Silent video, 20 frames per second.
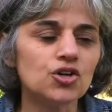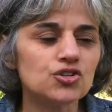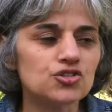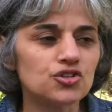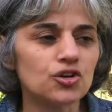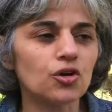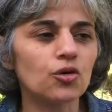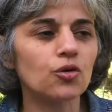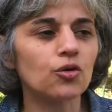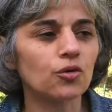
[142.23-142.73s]

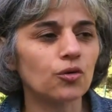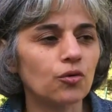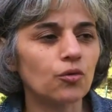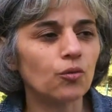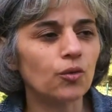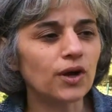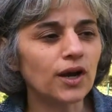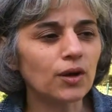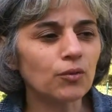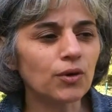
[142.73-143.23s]
So
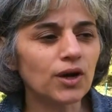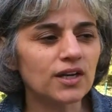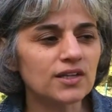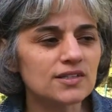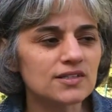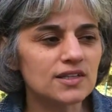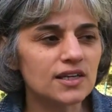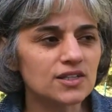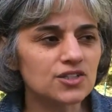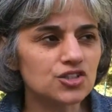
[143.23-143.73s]
what I want to
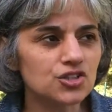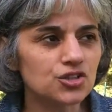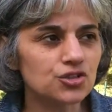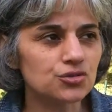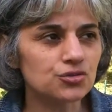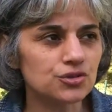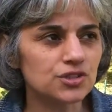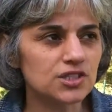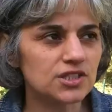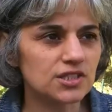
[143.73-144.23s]
say to
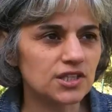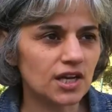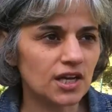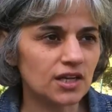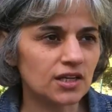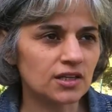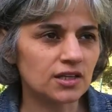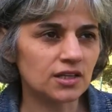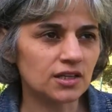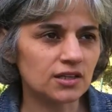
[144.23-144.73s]
you
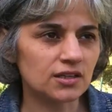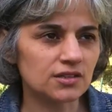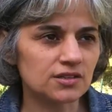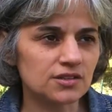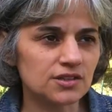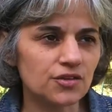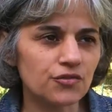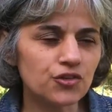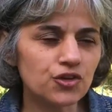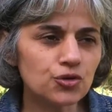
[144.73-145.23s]
today is,
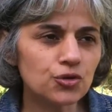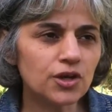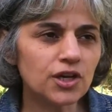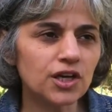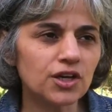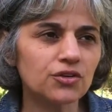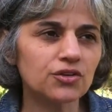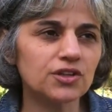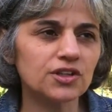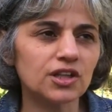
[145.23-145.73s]
if you
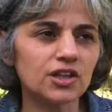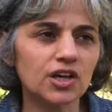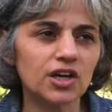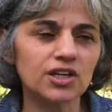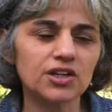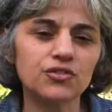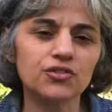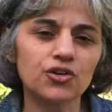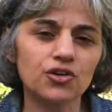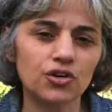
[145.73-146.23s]
carry the
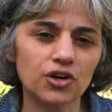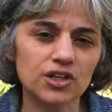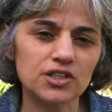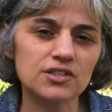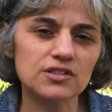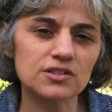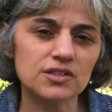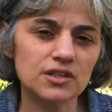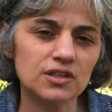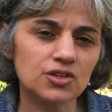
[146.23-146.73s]
light of
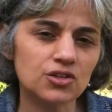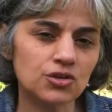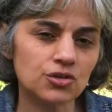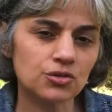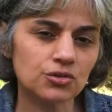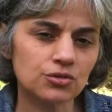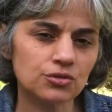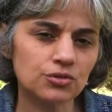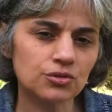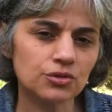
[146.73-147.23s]
Christ in
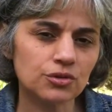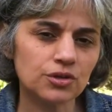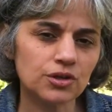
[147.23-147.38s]
you,